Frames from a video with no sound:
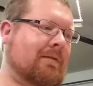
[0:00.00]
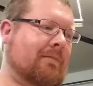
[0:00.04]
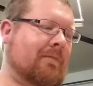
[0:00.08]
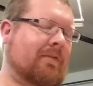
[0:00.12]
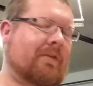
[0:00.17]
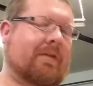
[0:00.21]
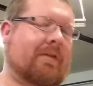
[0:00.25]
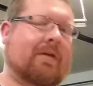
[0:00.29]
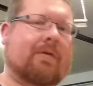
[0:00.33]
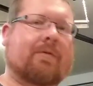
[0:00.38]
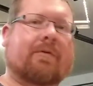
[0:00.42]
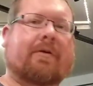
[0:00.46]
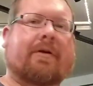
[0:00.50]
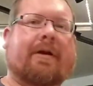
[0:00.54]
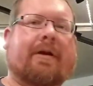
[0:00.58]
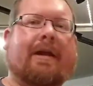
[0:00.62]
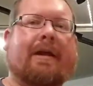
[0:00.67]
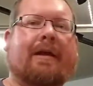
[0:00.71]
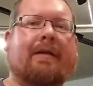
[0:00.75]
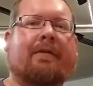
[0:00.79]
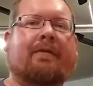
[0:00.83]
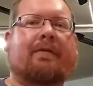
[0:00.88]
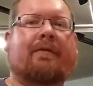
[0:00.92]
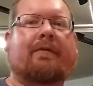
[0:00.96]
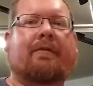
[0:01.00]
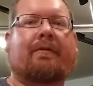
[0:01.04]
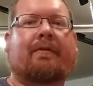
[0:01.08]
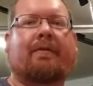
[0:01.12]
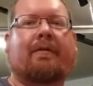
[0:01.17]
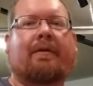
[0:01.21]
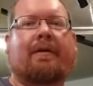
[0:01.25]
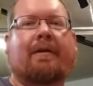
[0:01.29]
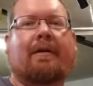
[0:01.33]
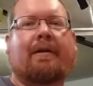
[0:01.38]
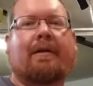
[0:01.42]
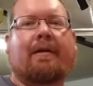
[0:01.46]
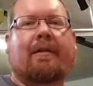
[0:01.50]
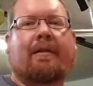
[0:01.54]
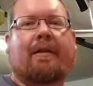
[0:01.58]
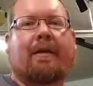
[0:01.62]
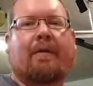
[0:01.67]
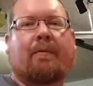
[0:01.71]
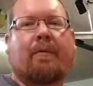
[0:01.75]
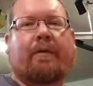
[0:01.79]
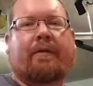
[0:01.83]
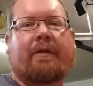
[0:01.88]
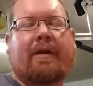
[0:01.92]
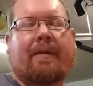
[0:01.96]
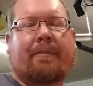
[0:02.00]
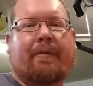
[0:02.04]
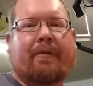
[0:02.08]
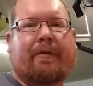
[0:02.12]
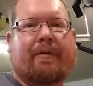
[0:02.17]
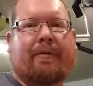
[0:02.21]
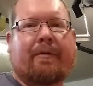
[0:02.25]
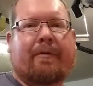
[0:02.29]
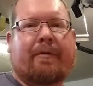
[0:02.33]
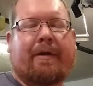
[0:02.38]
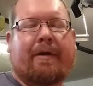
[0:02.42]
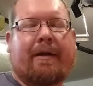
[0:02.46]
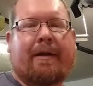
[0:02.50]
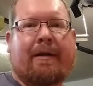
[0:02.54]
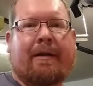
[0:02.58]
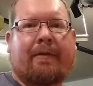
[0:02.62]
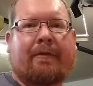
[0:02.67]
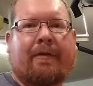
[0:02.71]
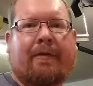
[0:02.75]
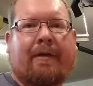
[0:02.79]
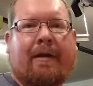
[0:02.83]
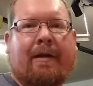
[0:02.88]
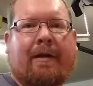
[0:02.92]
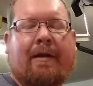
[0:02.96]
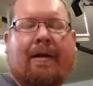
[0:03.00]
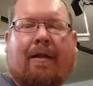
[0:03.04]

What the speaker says: cylinder heads, like what type of cylinder heads.